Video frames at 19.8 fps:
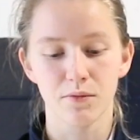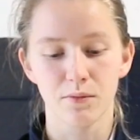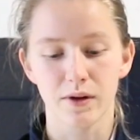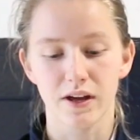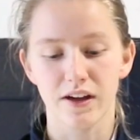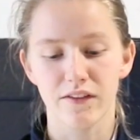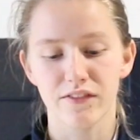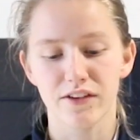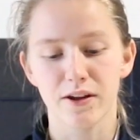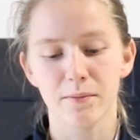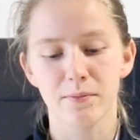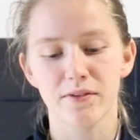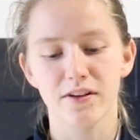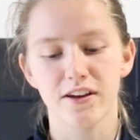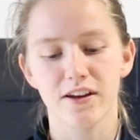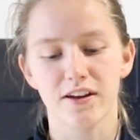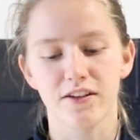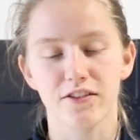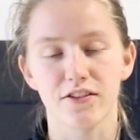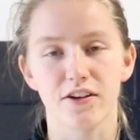We have an
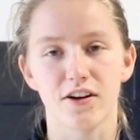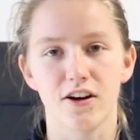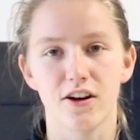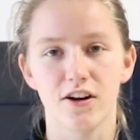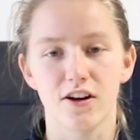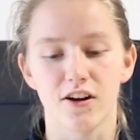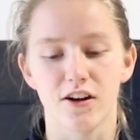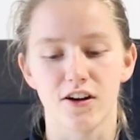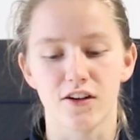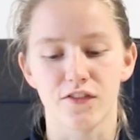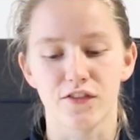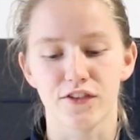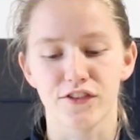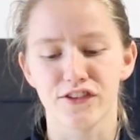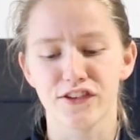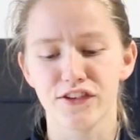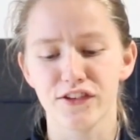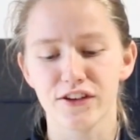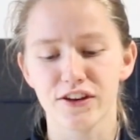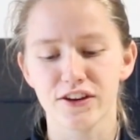update on Zahara, our
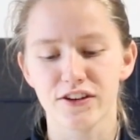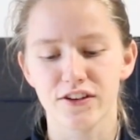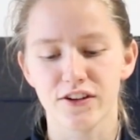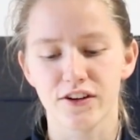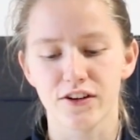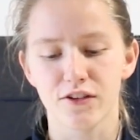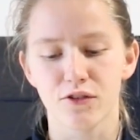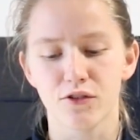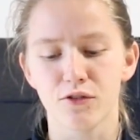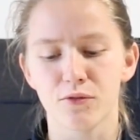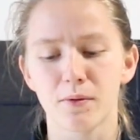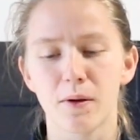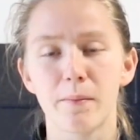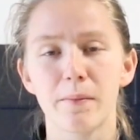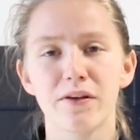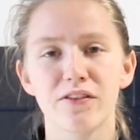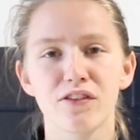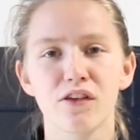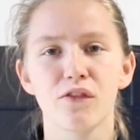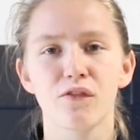facility dog, who's been
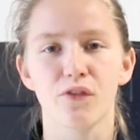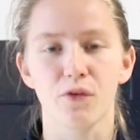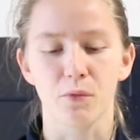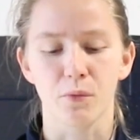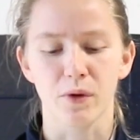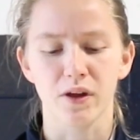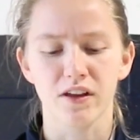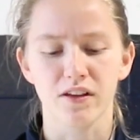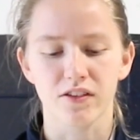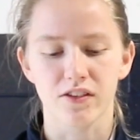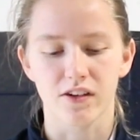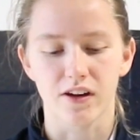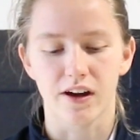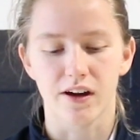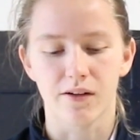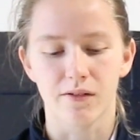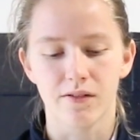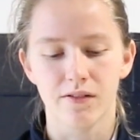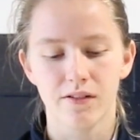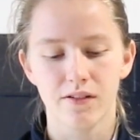missing for weeks
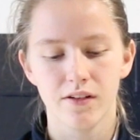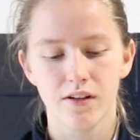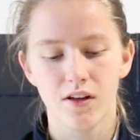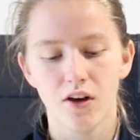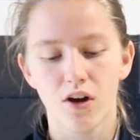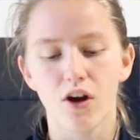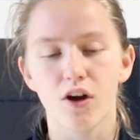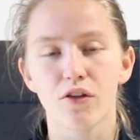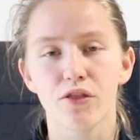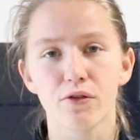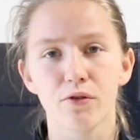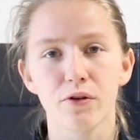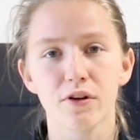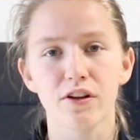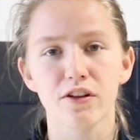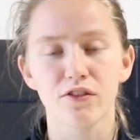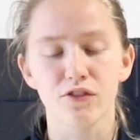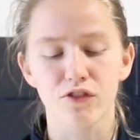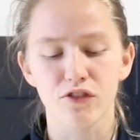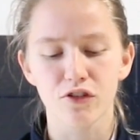now.
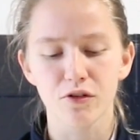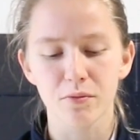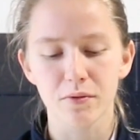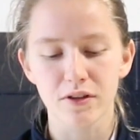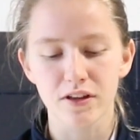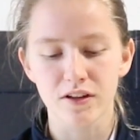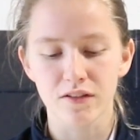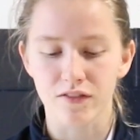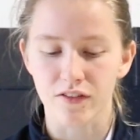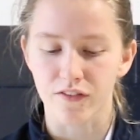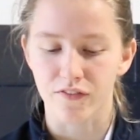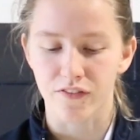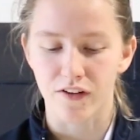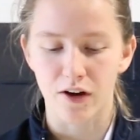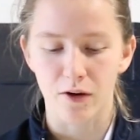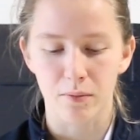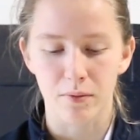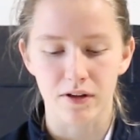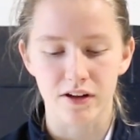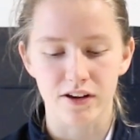Authorities do believe that
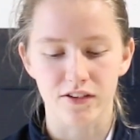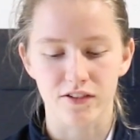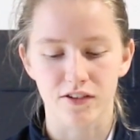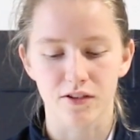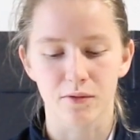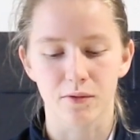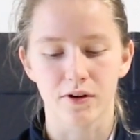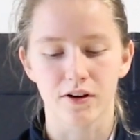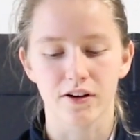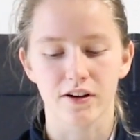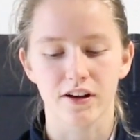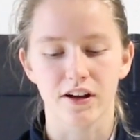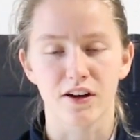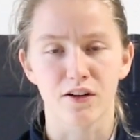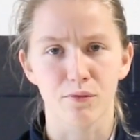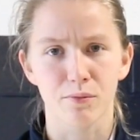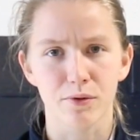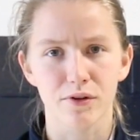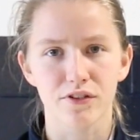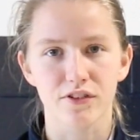foul play is at work
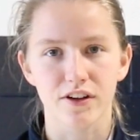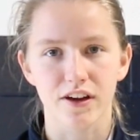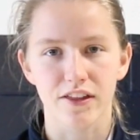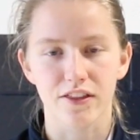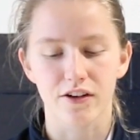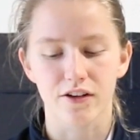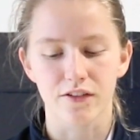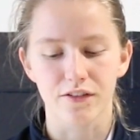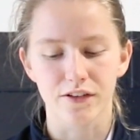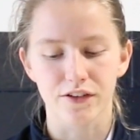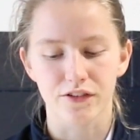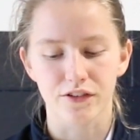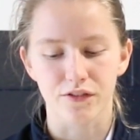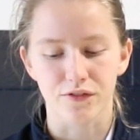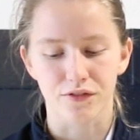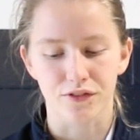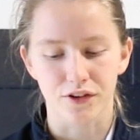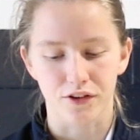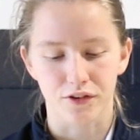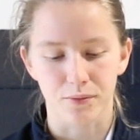and have put together a list
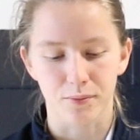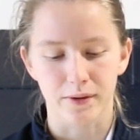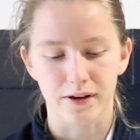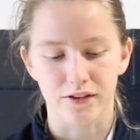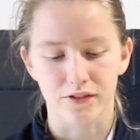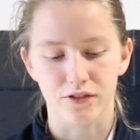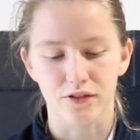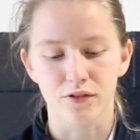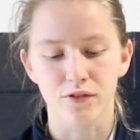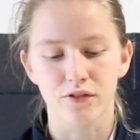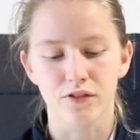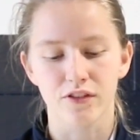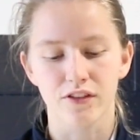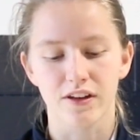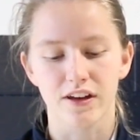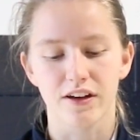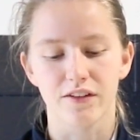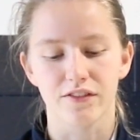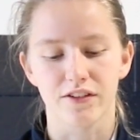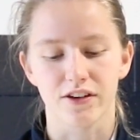of suspects using
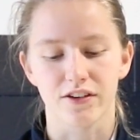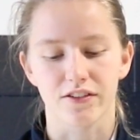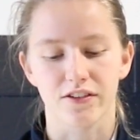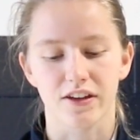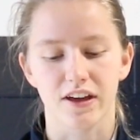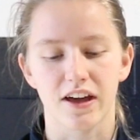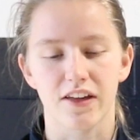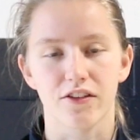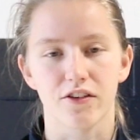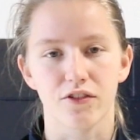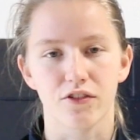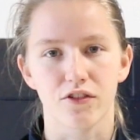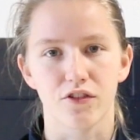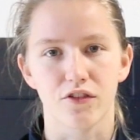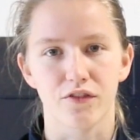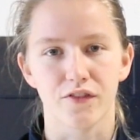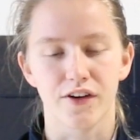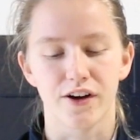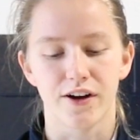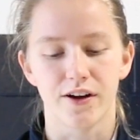the evidence gathered
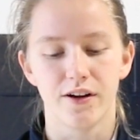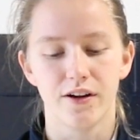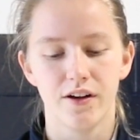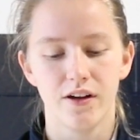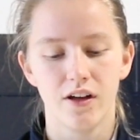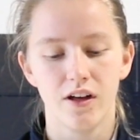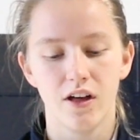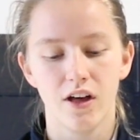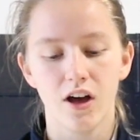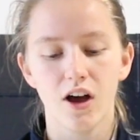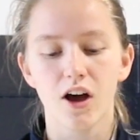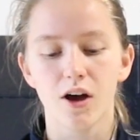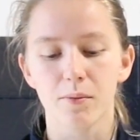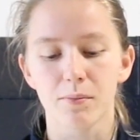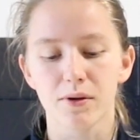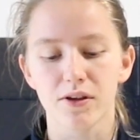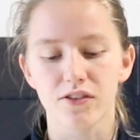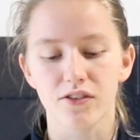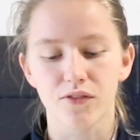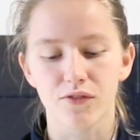so far. A
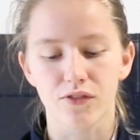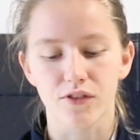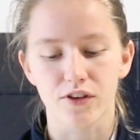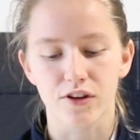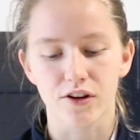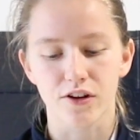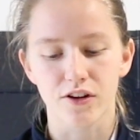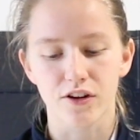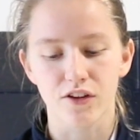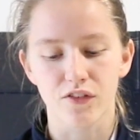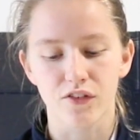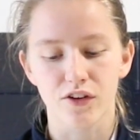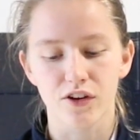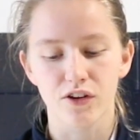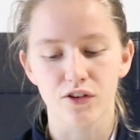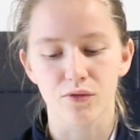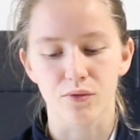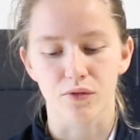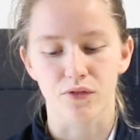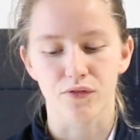piece of security
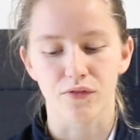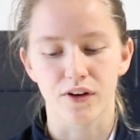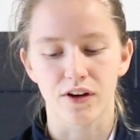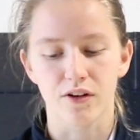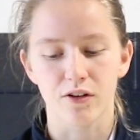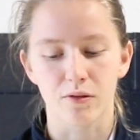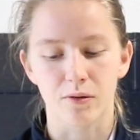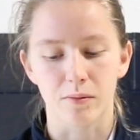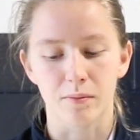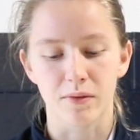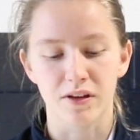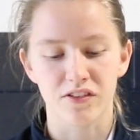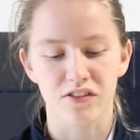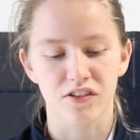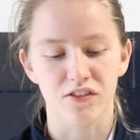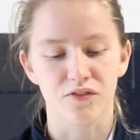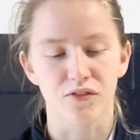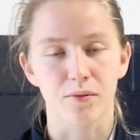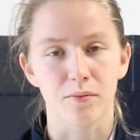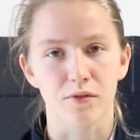footage was found to be
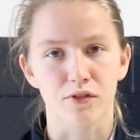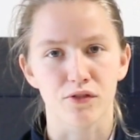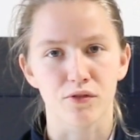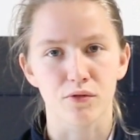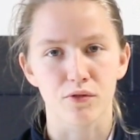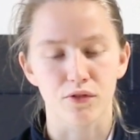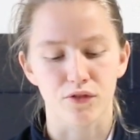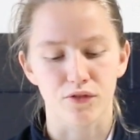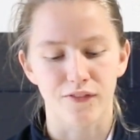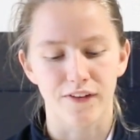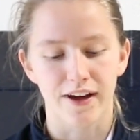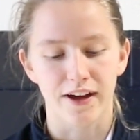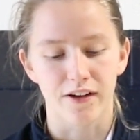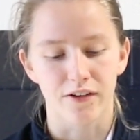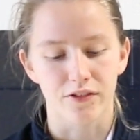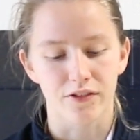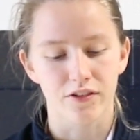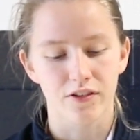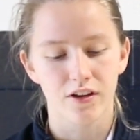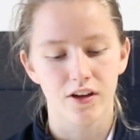missing from the school's
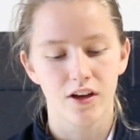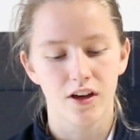files,